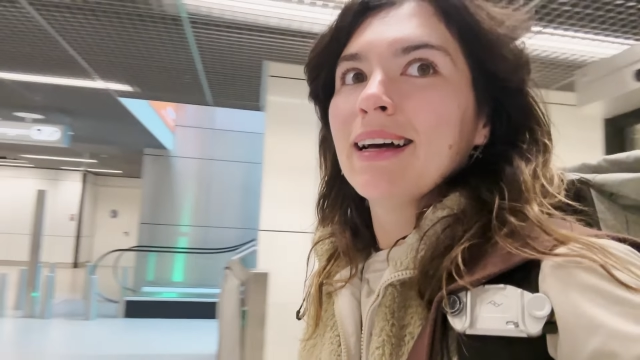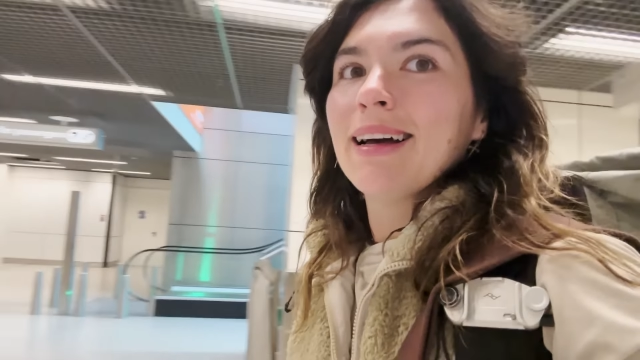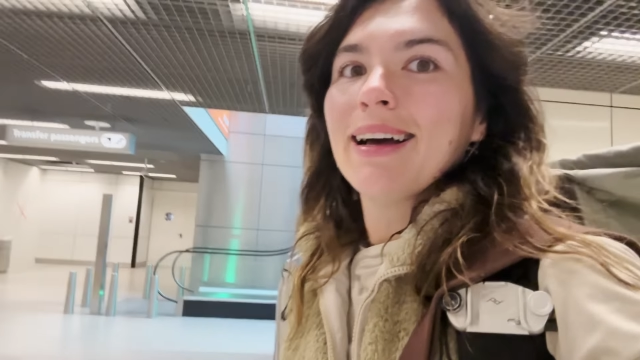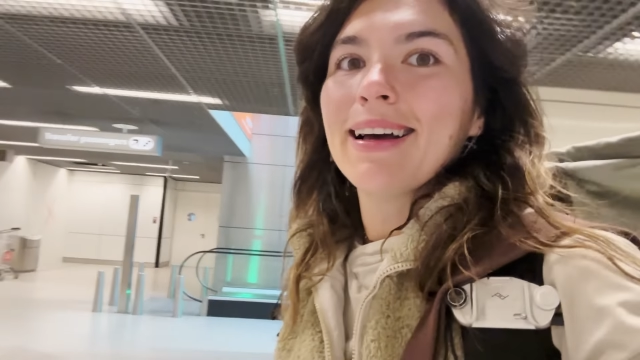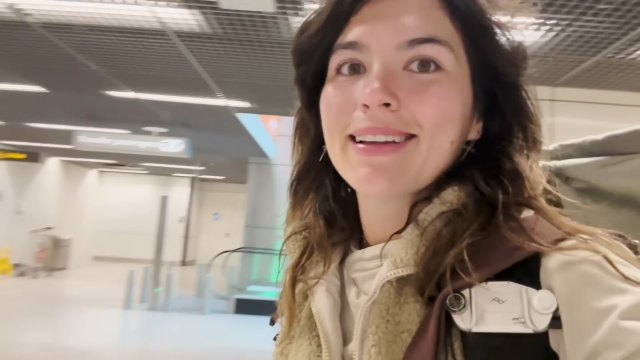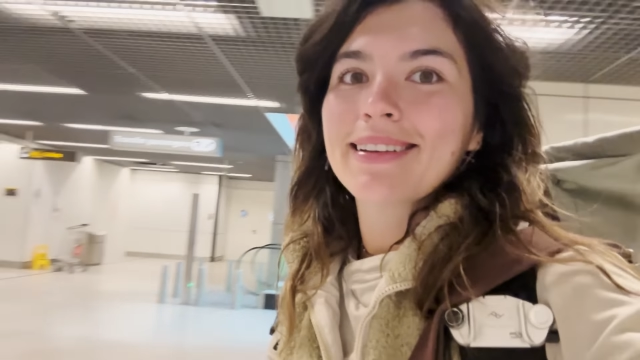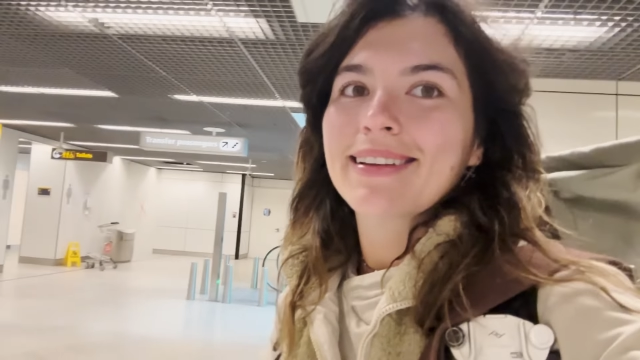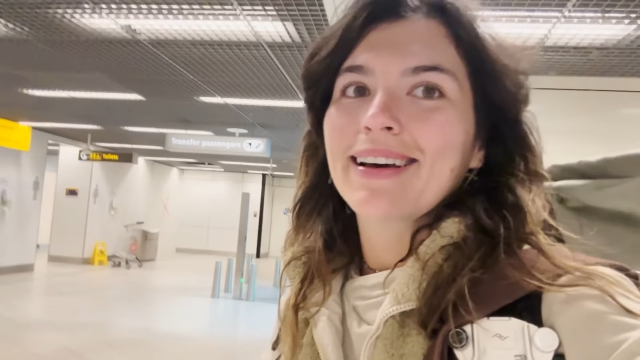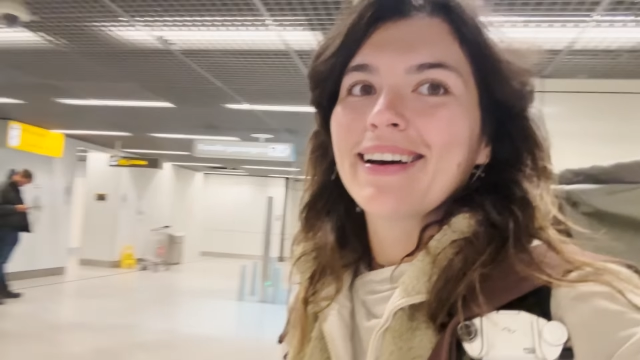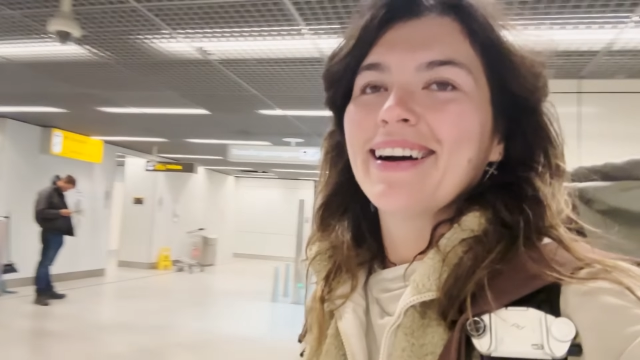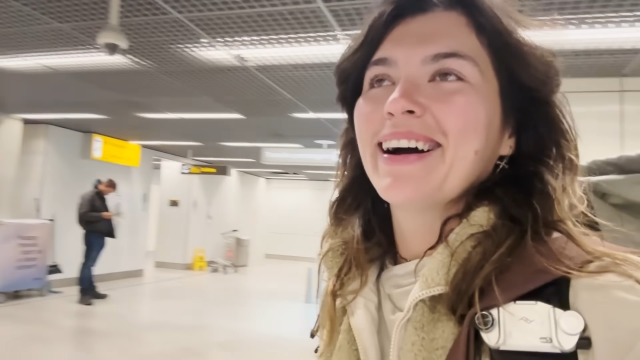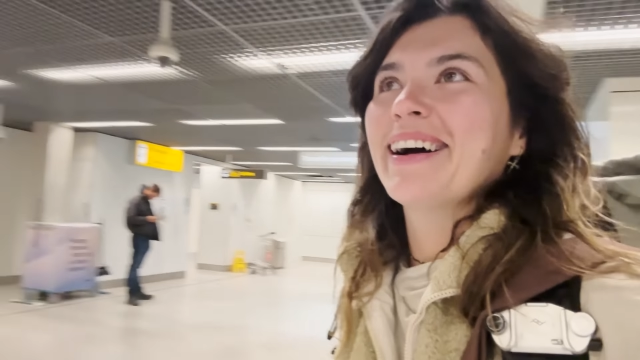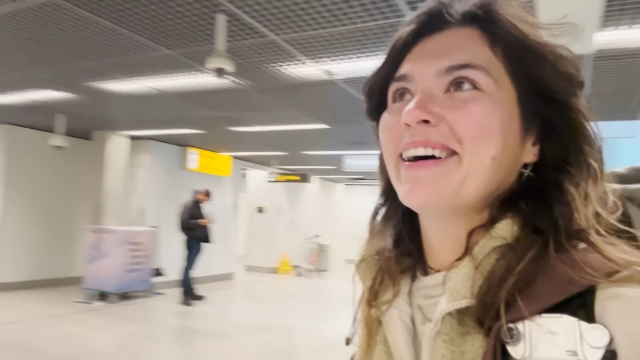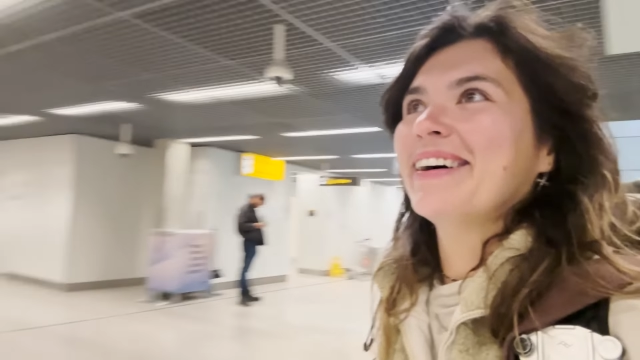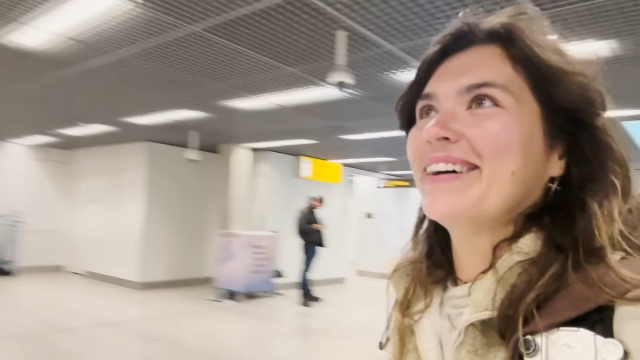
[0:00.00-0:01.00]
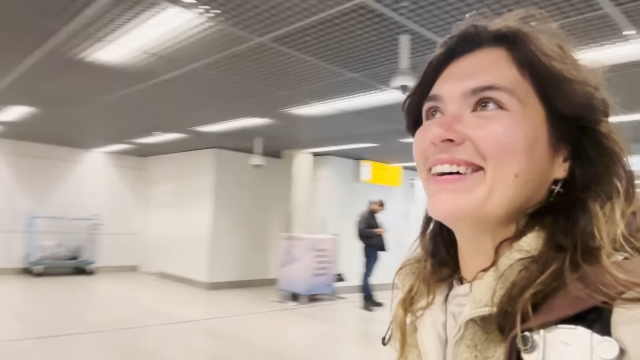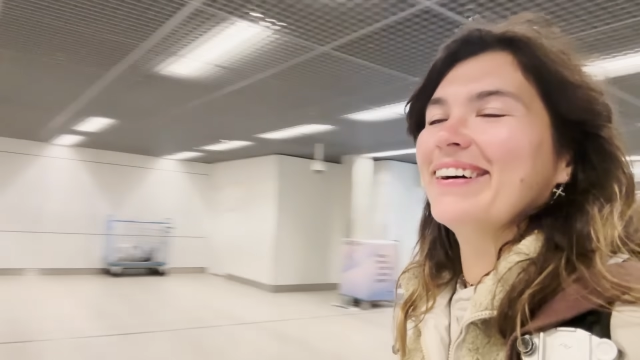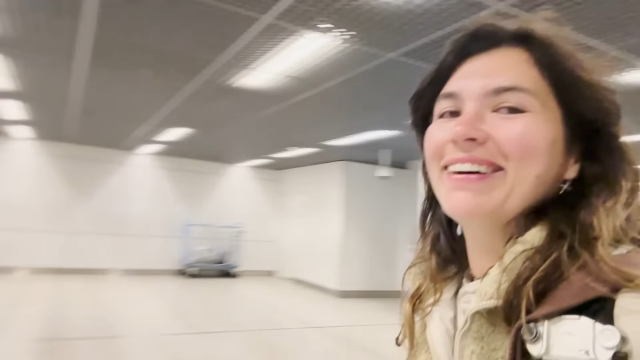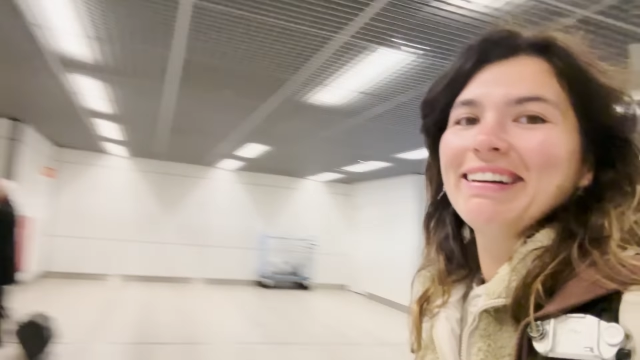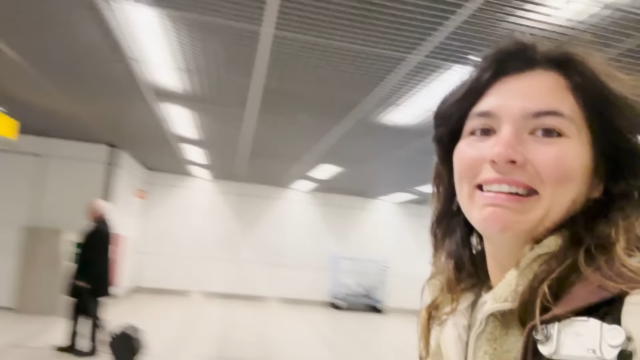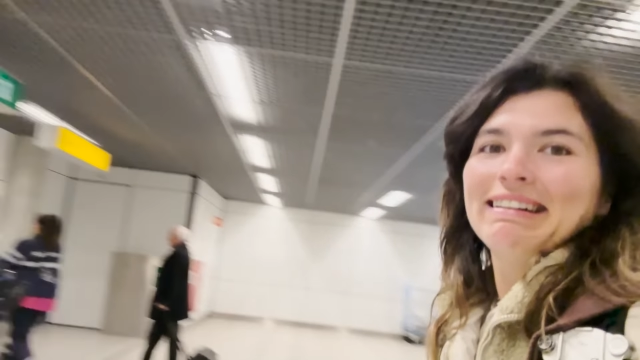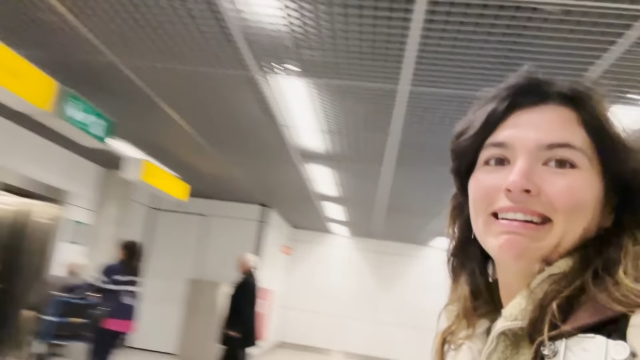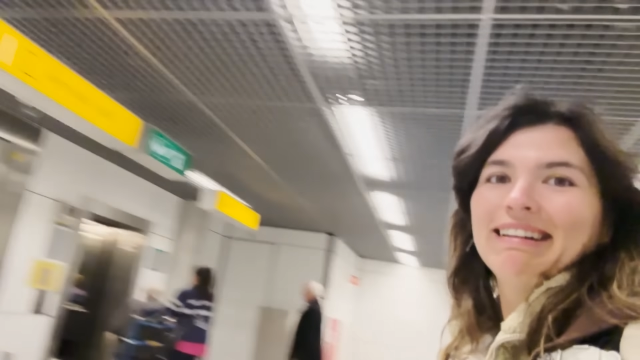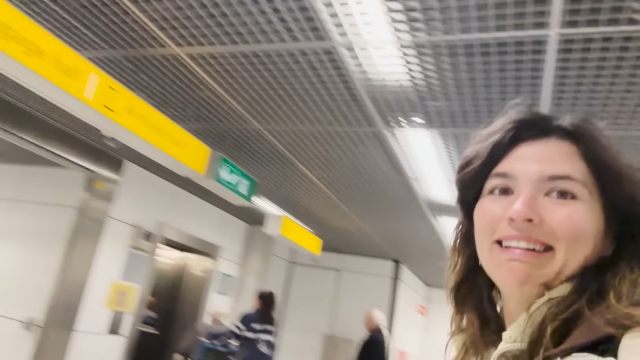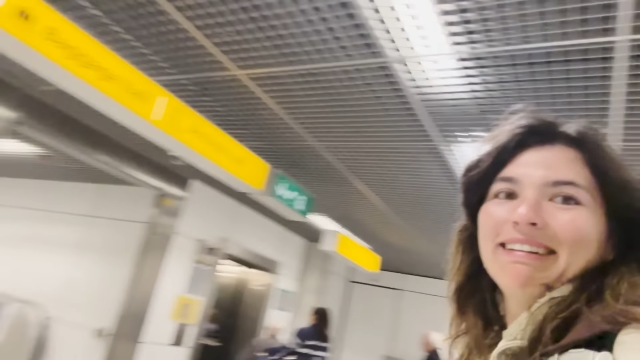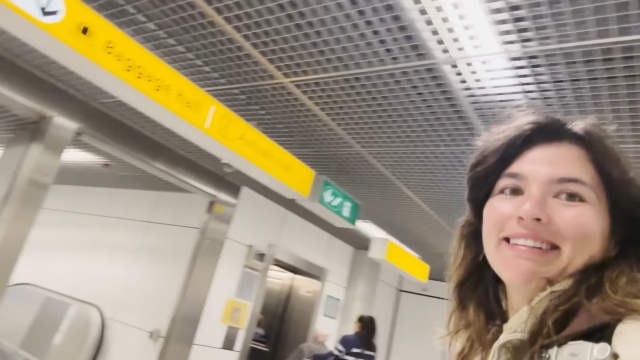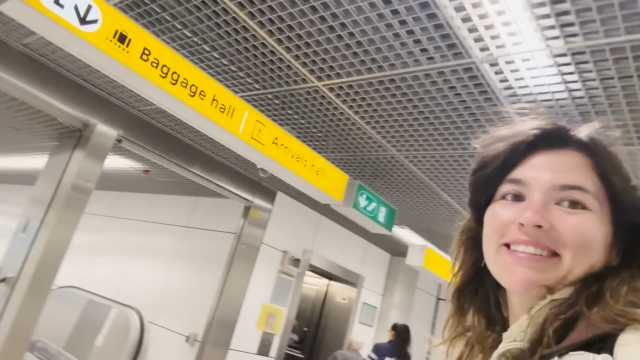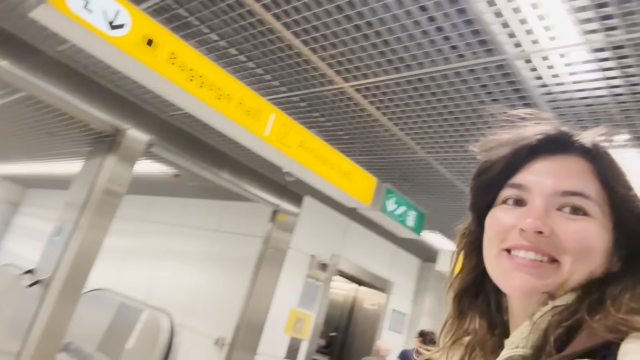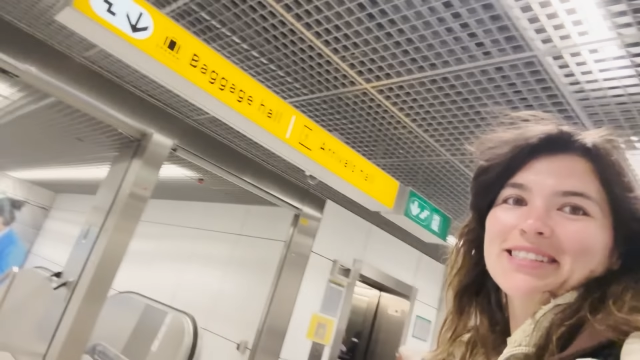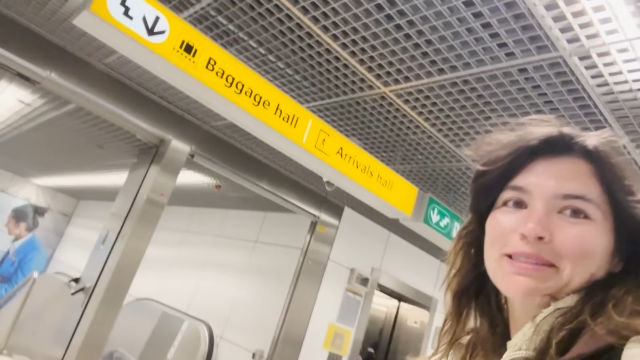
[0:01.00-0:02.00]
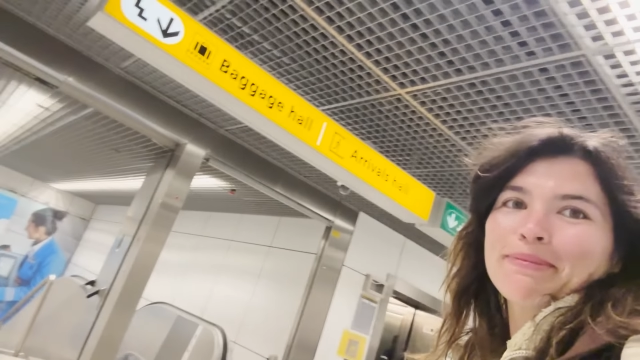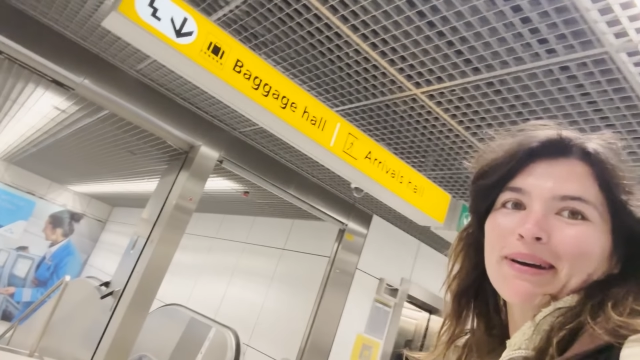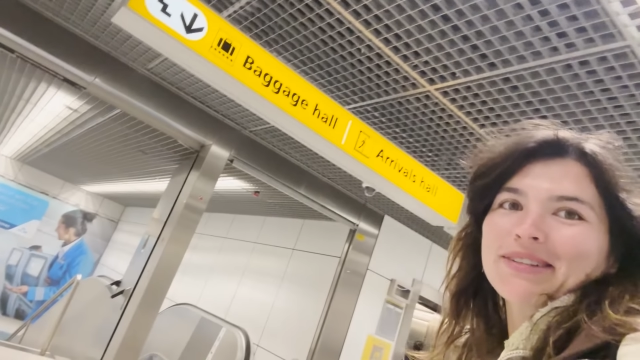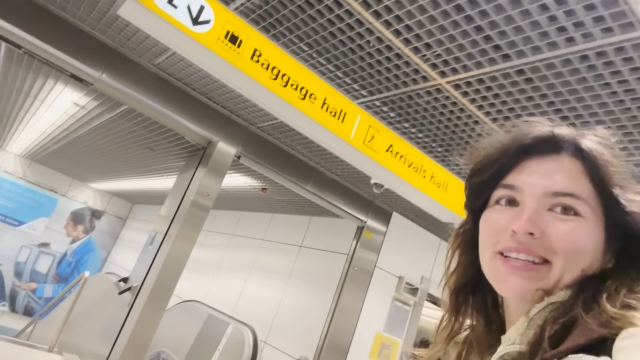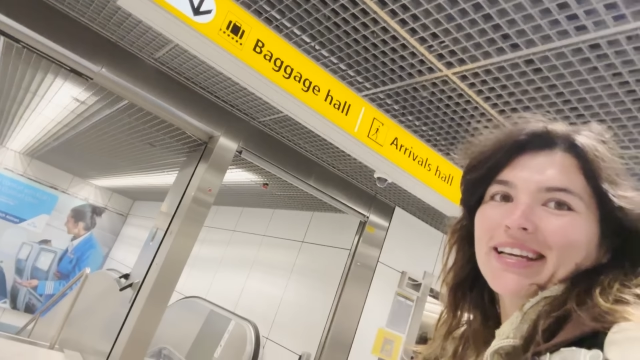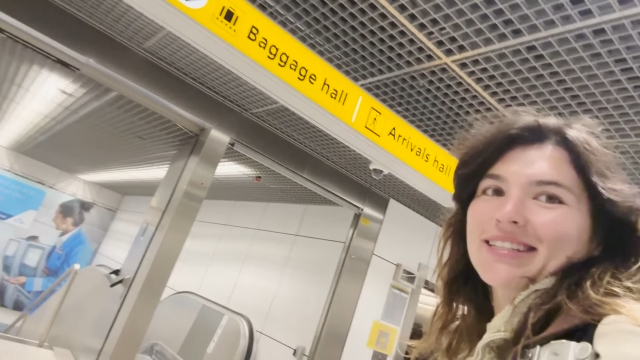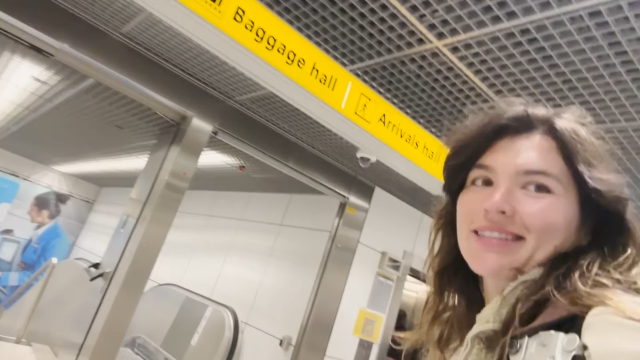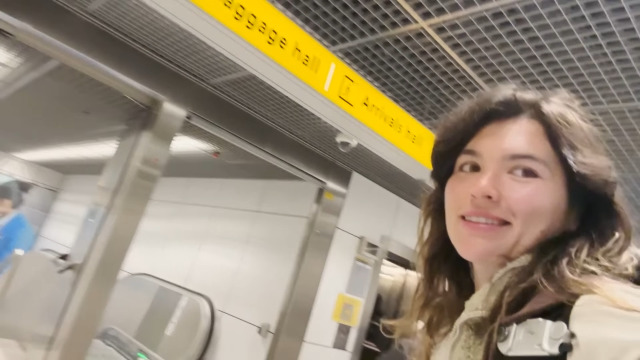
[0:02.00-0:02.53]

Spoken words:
And just about to get to